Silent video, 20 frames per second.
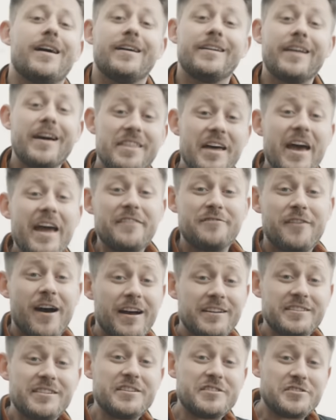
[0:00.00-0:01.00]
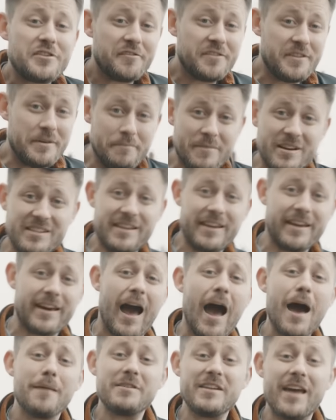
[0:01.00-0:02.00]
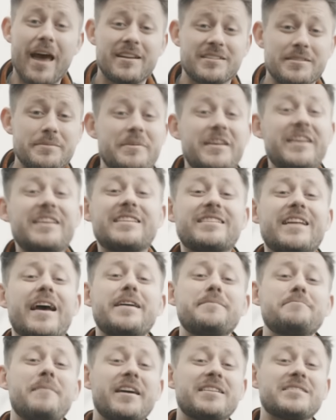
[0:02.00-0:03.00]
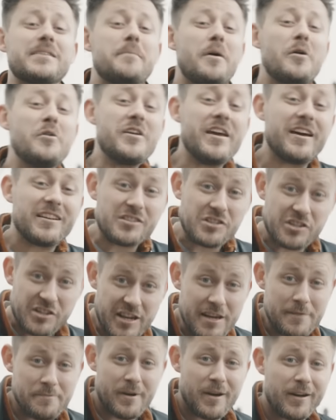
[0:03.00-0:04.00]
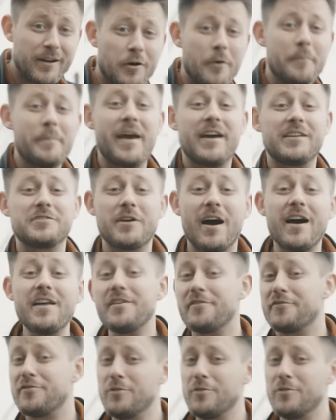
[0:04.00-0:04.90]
Another advantage of the missing carbon atom is that it makes ammonia cheaper compared to other